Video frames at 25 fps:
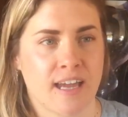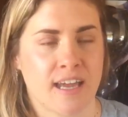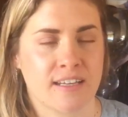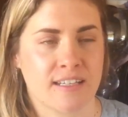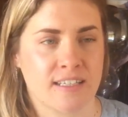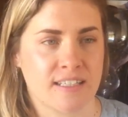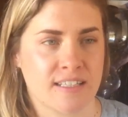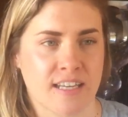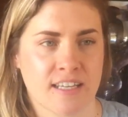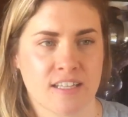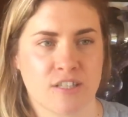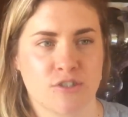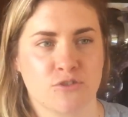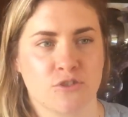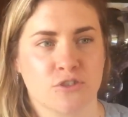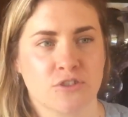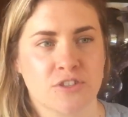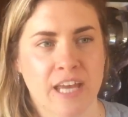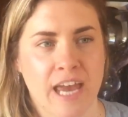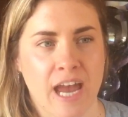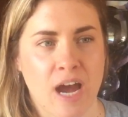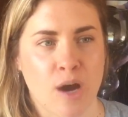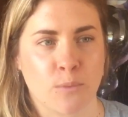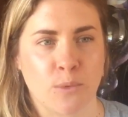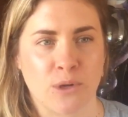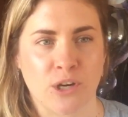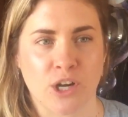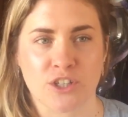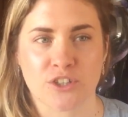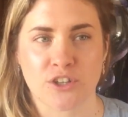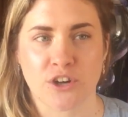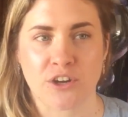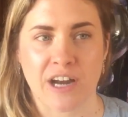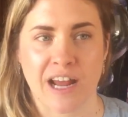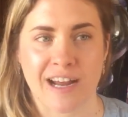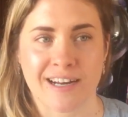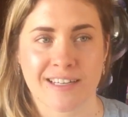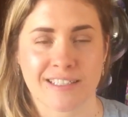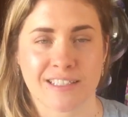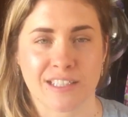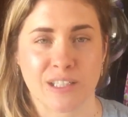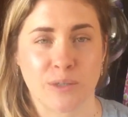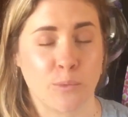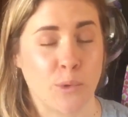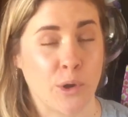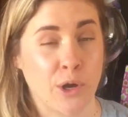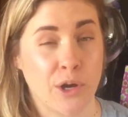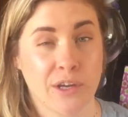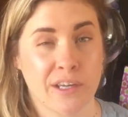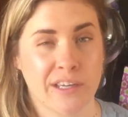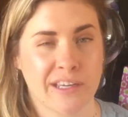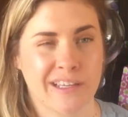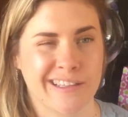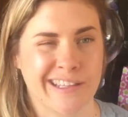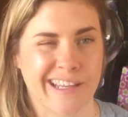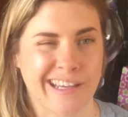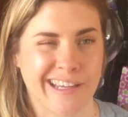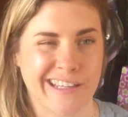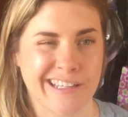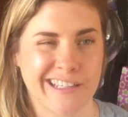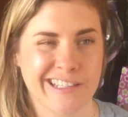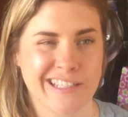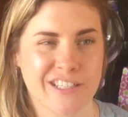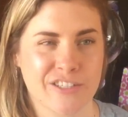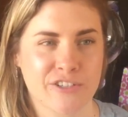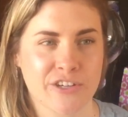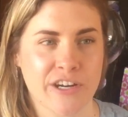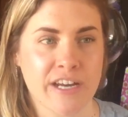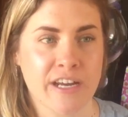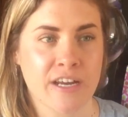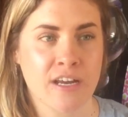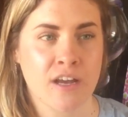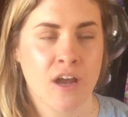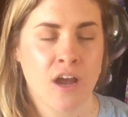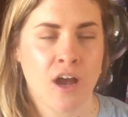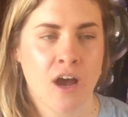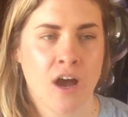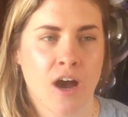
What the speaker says: an industrial town when I don't actually work in the industry.